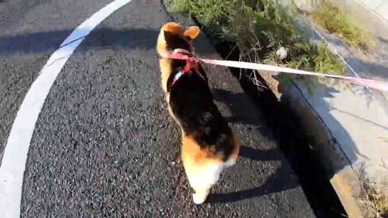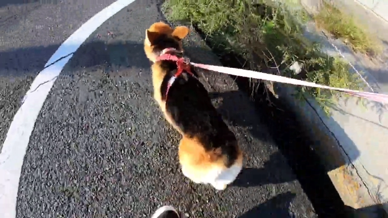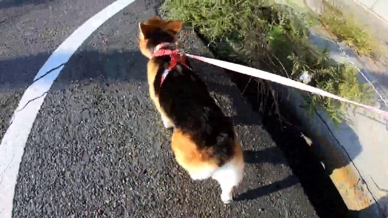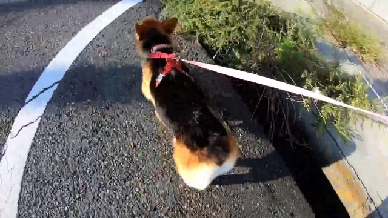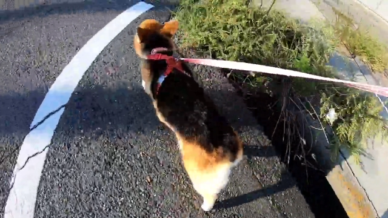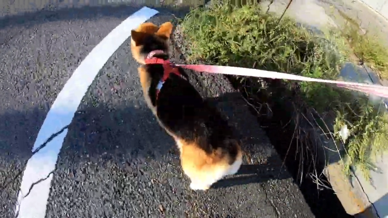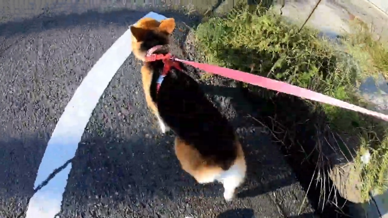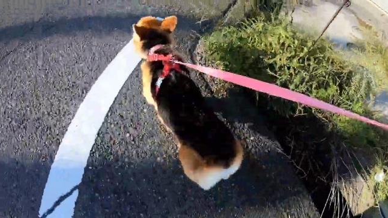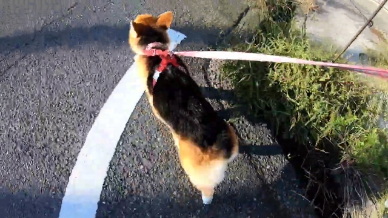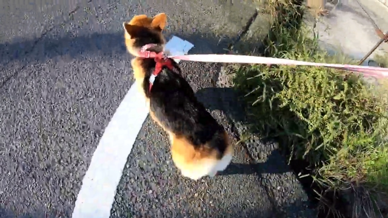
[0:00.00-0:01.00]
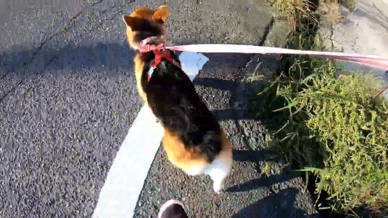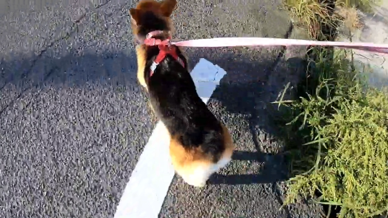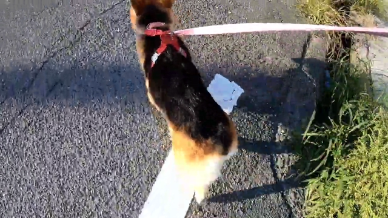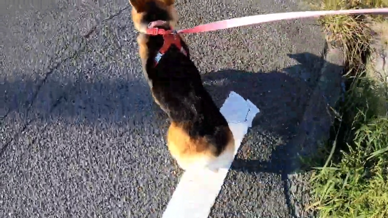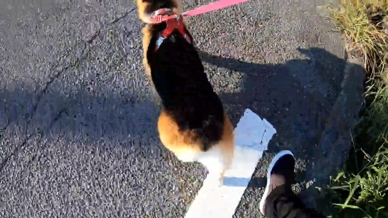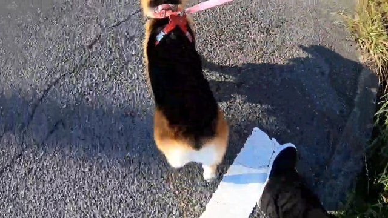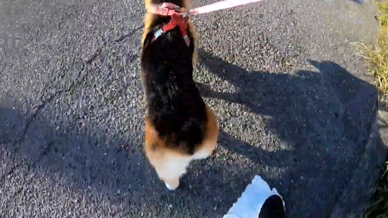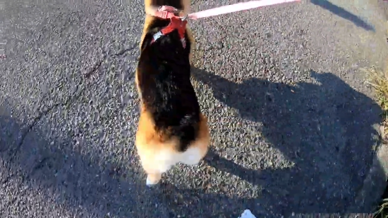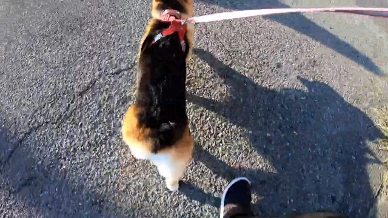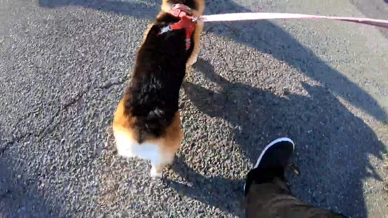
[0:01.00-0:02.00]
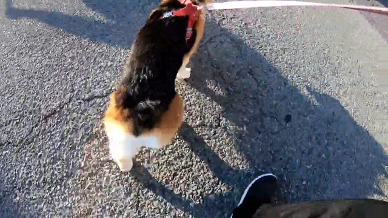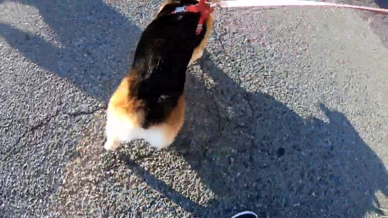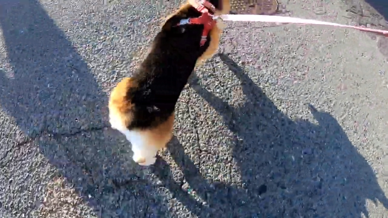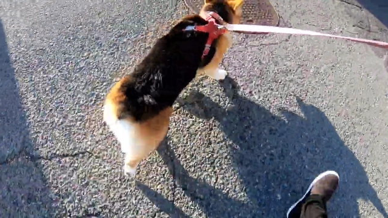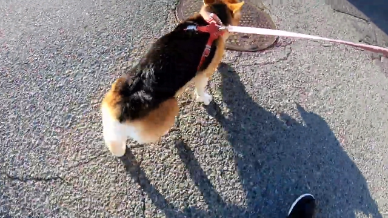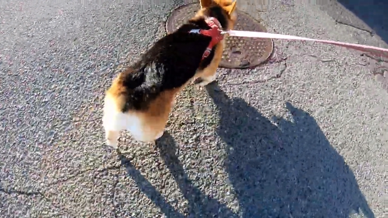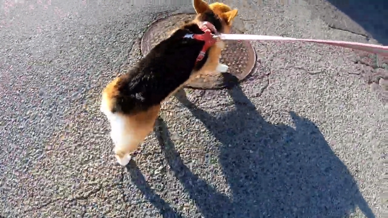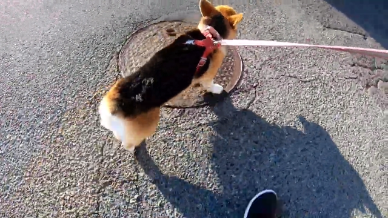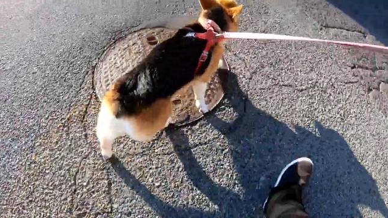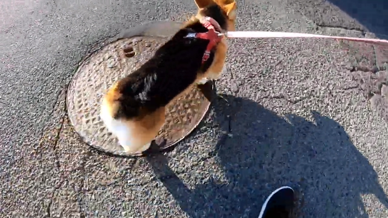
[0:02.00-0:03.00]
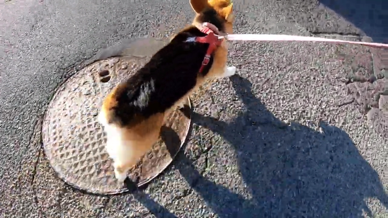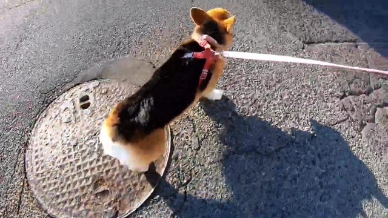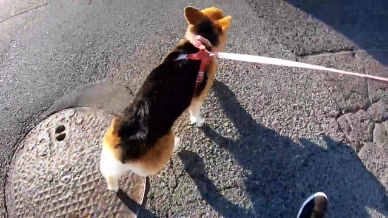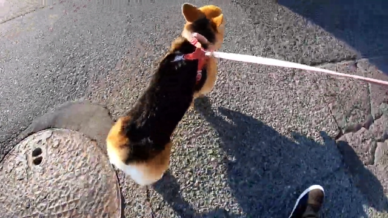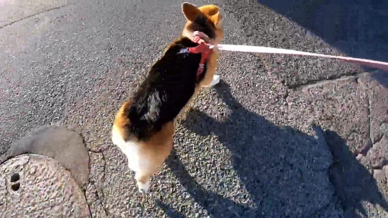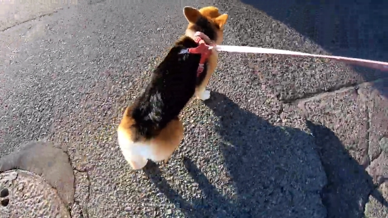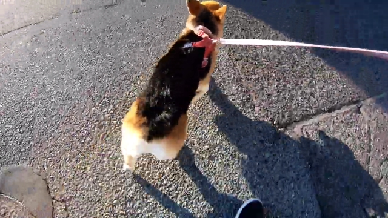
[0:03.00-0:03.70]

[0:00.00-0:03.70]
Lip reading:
No face is visible, so there are no lips to read.